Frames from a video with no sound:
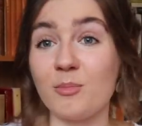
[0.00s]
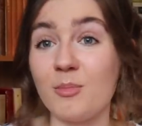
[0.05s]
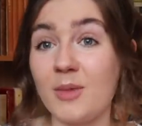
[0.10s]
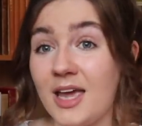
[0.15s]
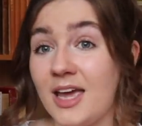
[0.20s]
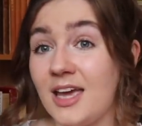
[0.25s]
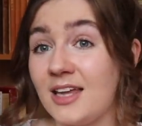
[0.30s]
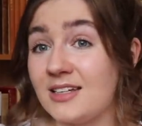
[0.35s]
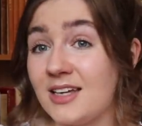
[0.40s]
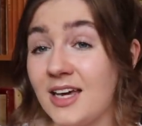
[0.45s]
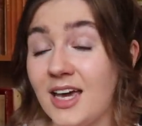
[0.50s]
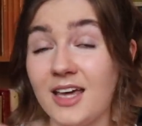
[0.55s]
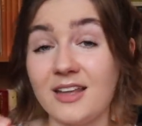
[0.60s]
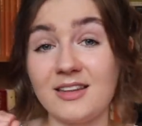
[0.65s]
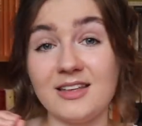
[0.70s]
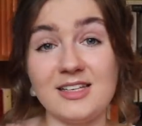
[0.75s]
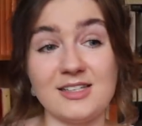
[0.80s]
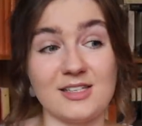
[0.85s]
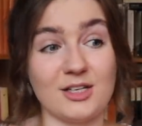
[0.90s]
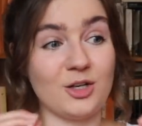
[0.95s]
made
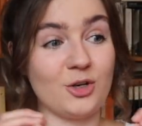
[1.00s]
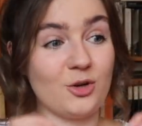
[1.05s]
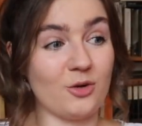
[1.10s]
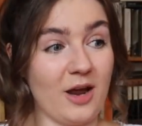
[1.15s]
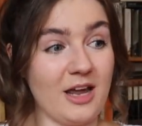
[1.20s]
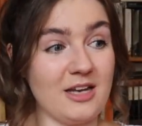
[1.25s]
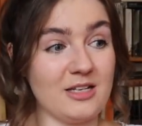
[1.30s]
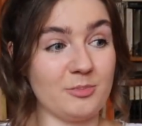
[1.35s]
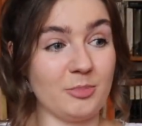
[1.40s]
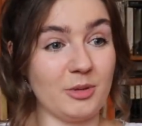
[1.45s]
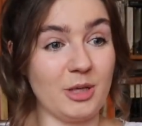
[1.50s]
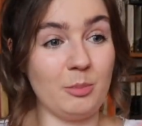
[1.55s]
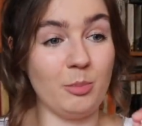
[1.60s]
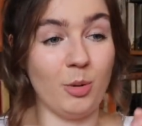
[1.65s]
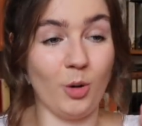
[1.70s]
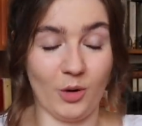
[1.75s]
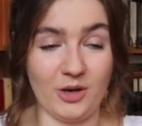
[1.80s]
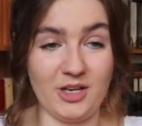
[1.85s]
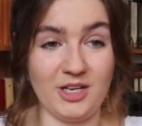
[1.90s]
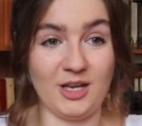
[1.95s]
these incredibly
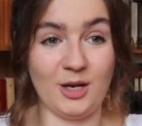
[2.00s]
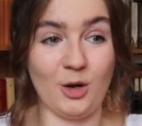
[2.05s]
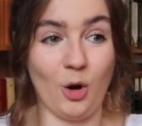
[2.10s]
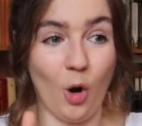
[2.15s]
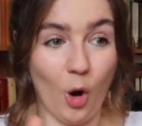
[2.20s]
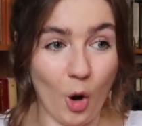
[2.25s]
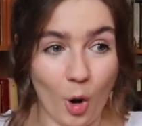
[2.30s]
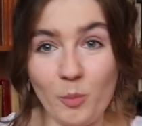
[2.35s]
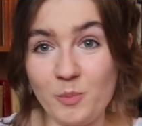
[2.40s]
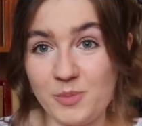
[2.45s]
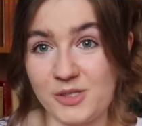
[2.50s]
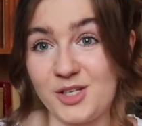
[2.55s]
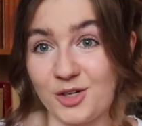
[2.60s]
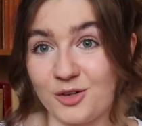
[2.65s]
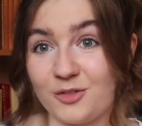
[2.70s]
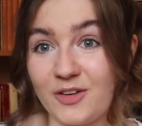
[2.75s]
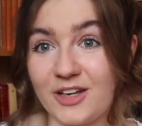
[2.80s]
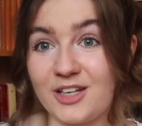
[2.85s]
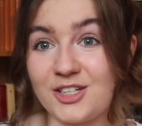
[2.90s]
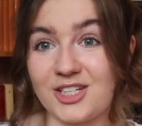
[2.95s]
poignant
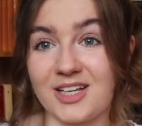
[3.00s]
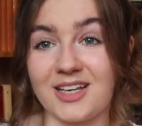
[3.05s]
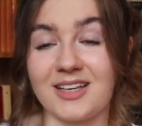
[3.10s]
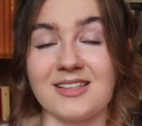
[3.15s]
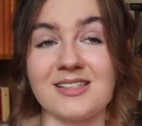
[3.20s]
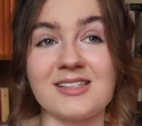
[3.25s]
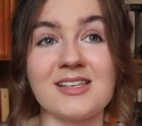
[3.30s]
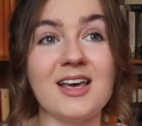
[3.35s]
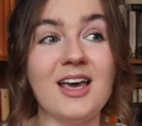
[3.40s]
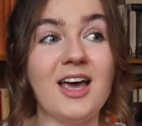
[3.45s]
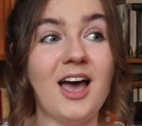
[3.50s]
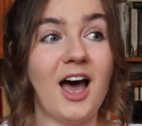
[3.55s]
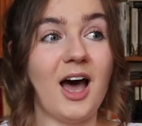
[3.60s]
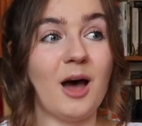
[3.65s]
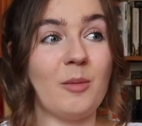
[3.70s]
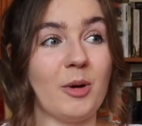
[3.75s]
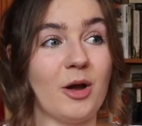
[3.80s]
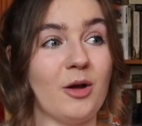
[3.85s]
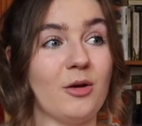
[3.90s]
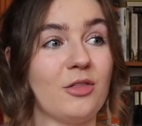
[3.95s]
observations
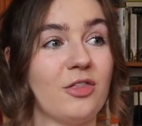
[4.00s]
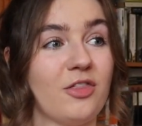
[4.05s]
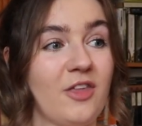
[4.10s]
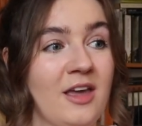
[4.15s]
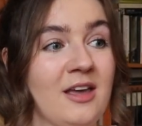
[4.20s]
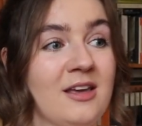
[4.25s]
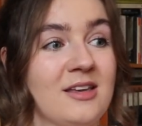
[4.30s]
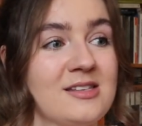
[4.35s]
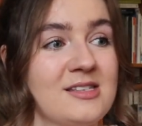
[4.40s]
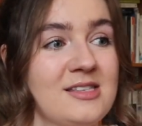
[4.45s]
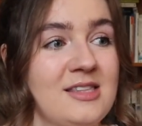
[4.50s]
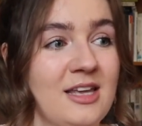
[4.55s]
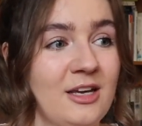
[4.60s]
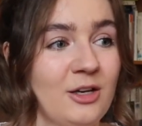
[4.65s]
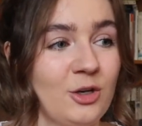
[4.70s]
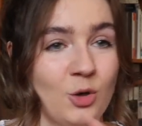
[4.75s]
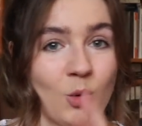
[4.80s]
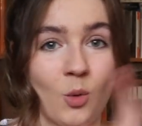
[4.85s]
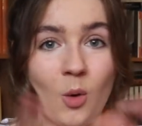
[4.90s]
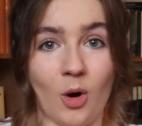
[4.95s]
about things
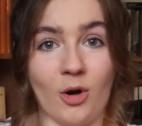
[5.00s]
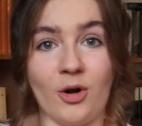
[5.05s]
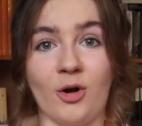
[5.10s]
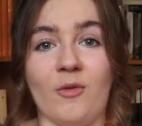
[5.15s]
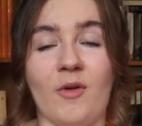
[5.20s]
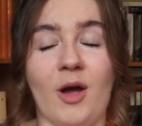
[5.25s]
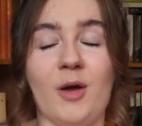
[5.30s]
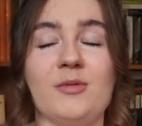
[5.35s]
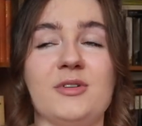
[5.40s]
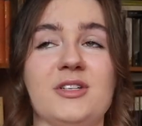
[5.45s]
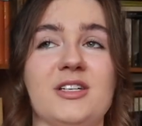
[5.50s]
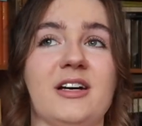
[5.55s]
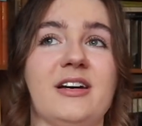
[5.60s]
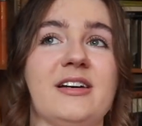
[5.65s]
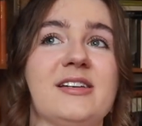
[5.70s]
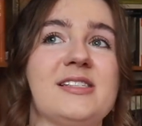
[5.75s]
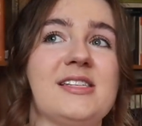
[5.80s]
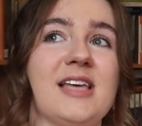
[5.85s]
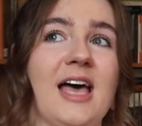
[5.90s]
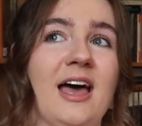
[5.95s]
that go on around
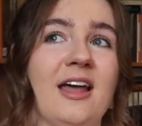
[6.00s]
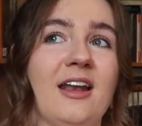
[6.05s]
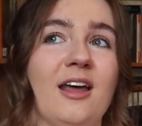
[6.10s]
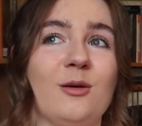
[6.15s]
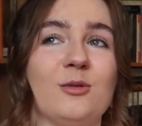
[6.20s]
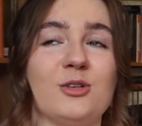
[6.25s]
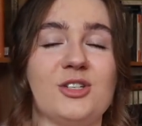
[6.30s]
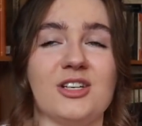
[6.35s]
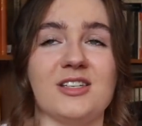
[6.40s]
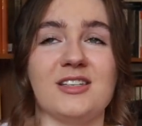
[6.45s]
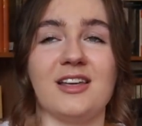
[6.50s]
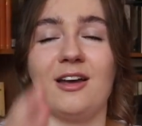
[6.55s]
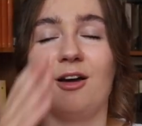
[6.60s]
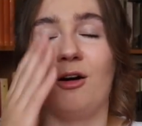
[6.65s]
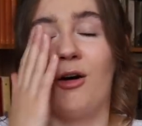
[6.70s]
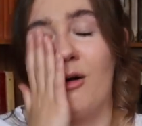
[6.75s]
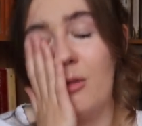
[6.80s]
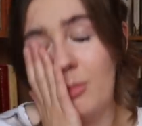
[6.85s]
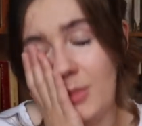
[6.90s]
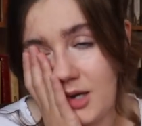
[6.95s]
us, and I was just
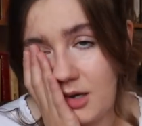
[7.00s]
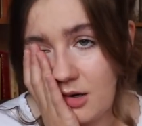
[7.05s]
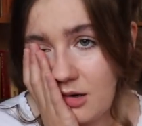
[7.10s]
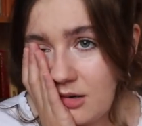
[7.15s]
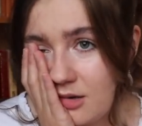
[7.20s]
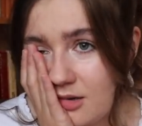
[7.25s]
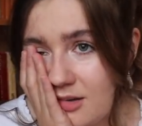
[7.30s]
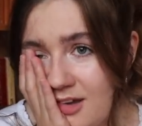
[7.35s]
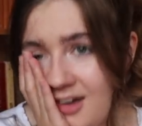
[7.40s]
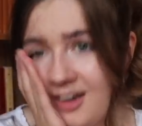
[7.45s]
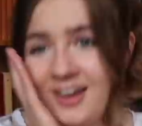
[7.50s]
like, oh my god.